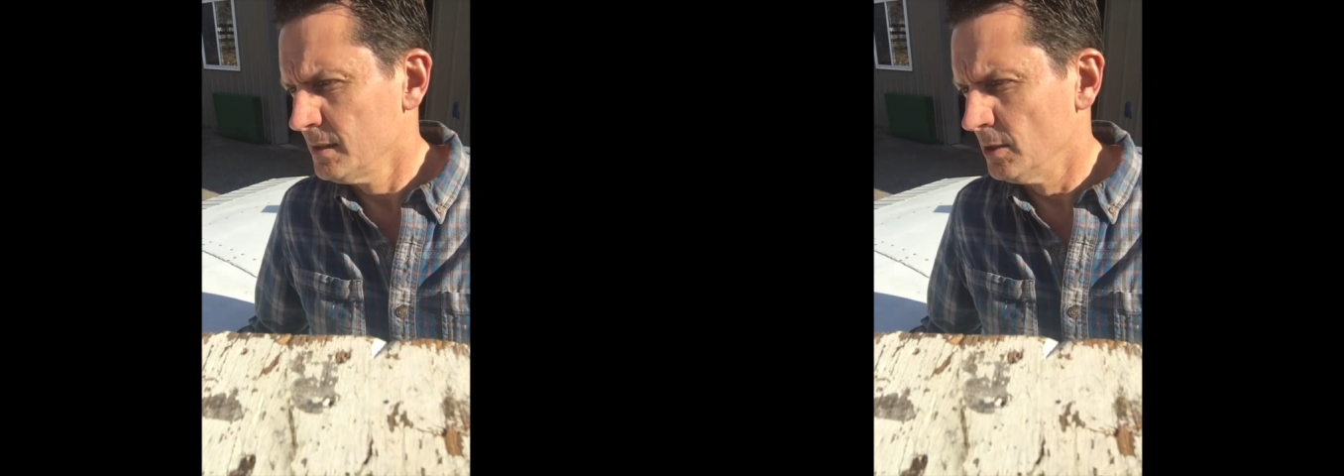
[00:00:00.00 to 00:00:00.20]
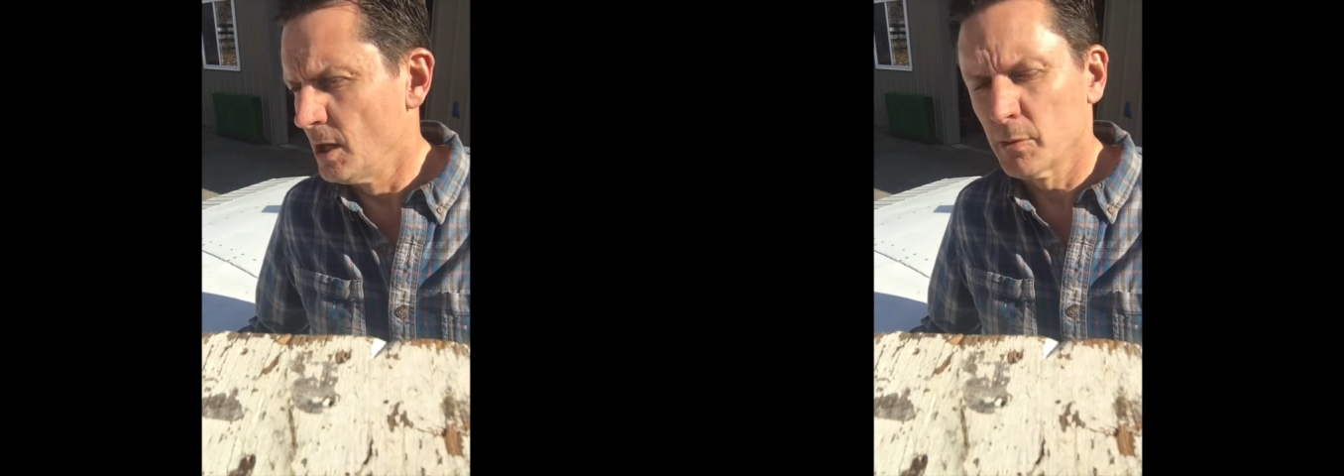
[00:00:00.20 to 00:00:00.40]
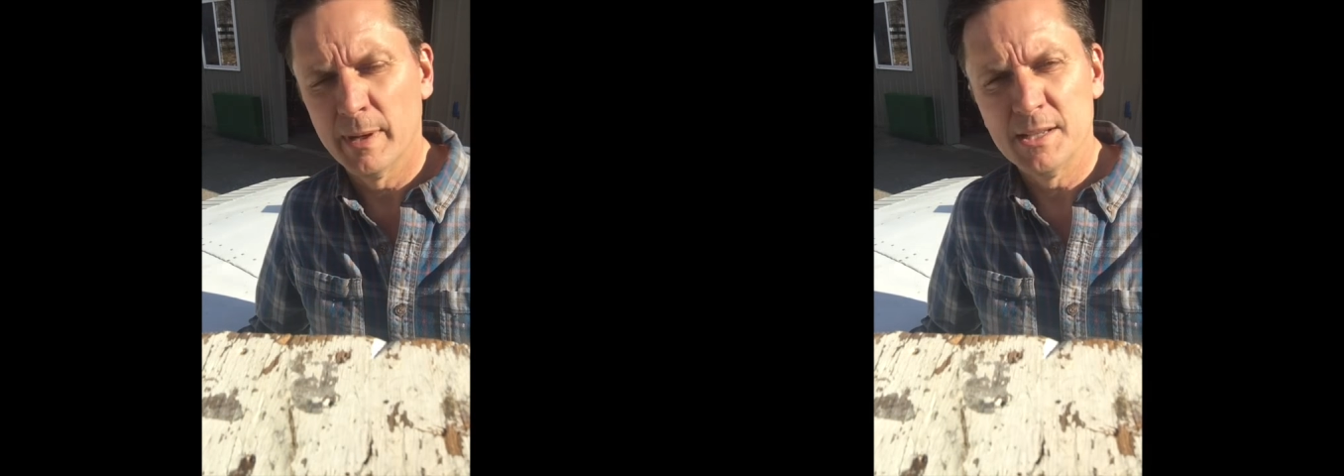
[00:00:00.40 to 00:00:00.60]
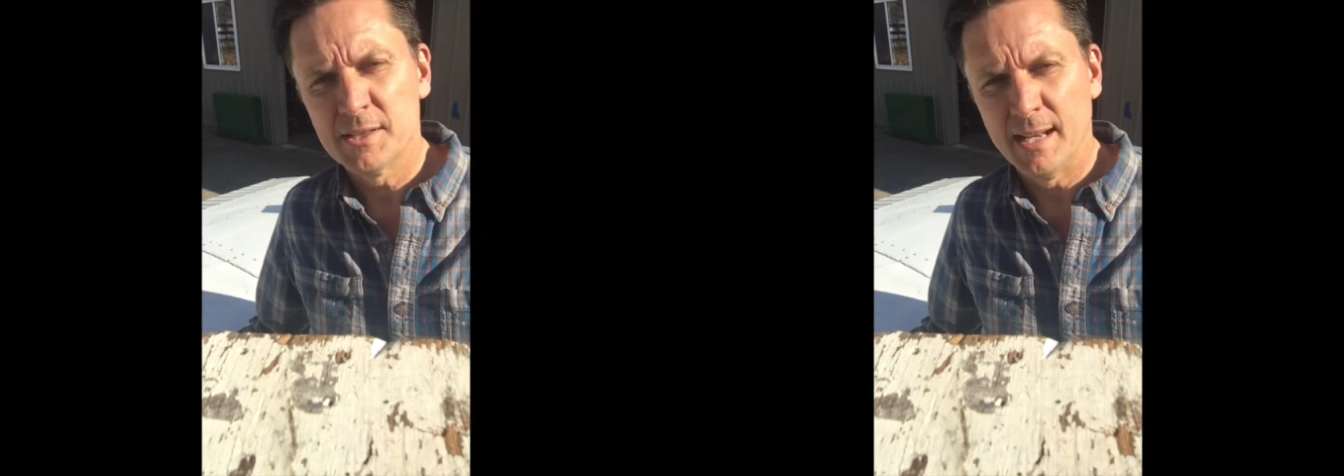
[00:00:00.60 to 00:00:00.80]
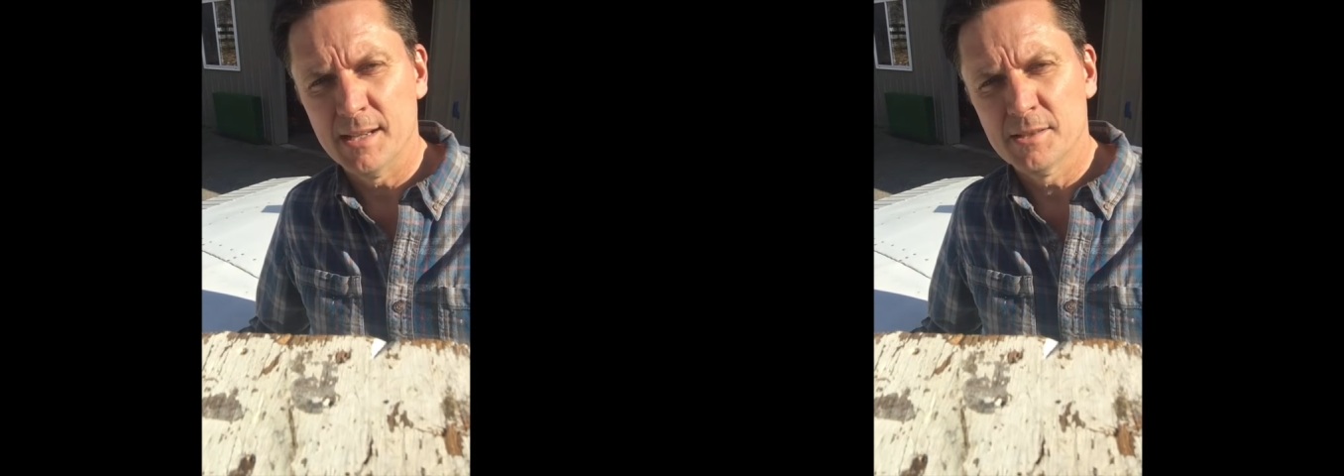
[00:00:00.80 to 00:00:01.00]
long-range
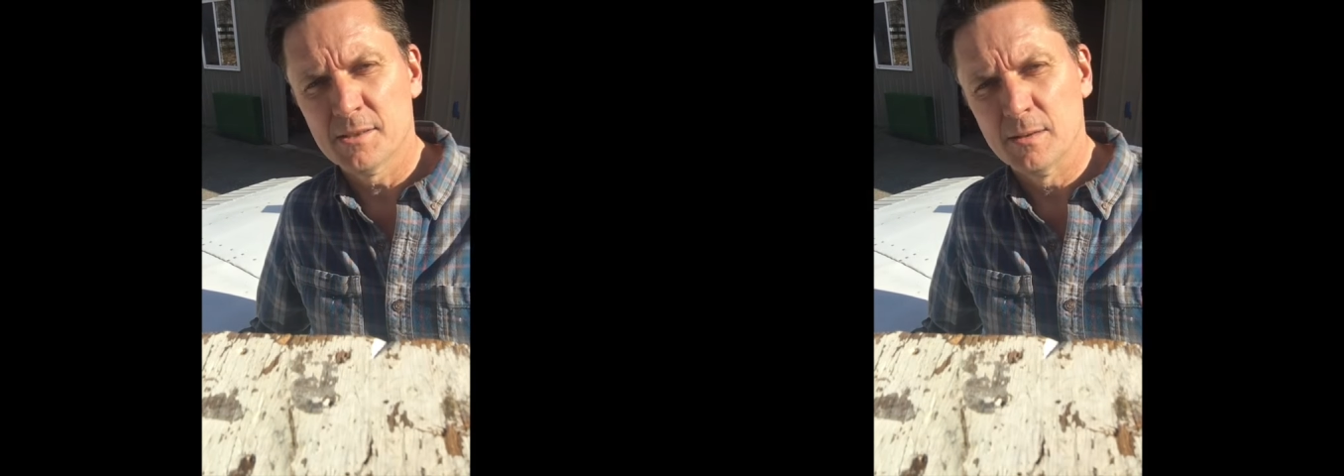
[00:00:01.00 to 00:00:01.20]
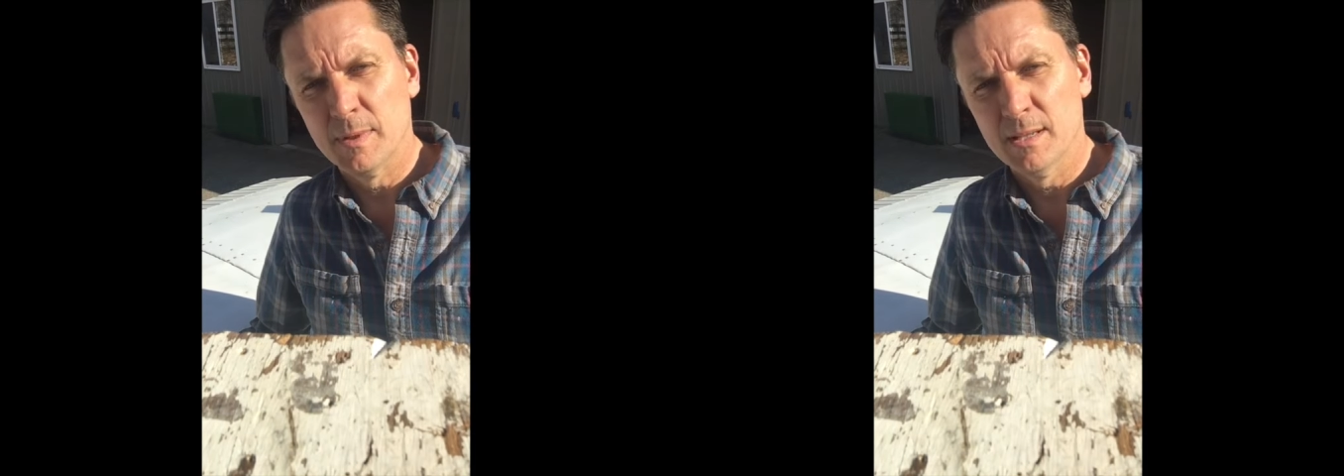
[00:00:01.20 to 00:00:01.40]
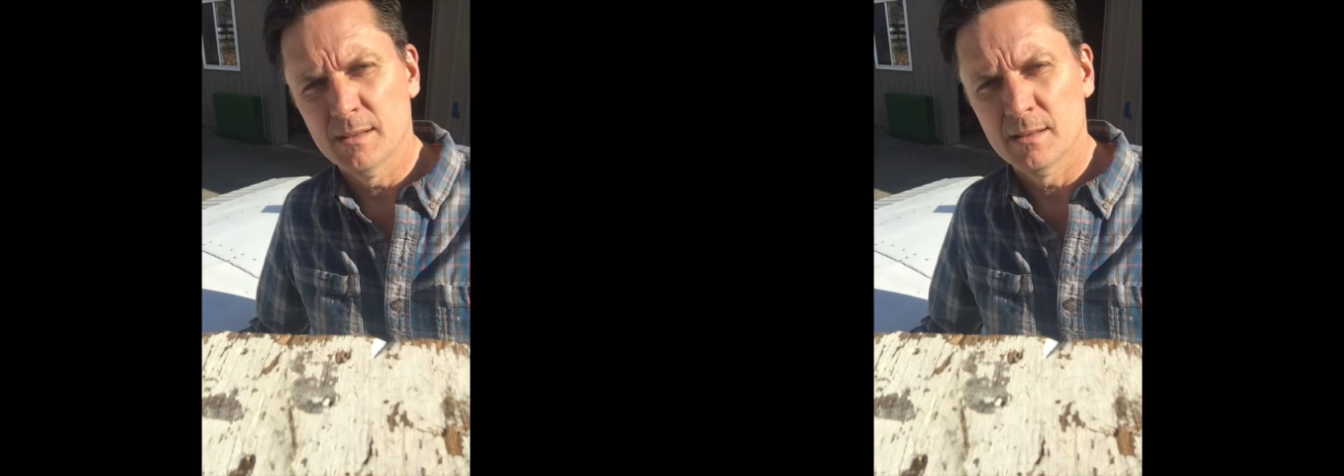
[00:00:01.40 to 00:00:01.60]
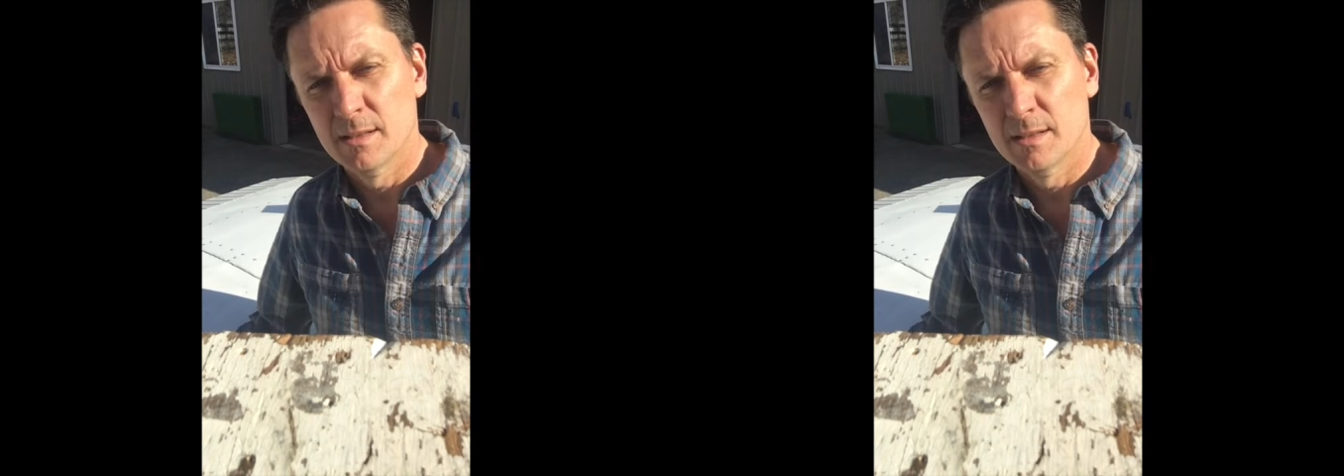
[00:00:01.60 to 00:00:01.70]
tank system in.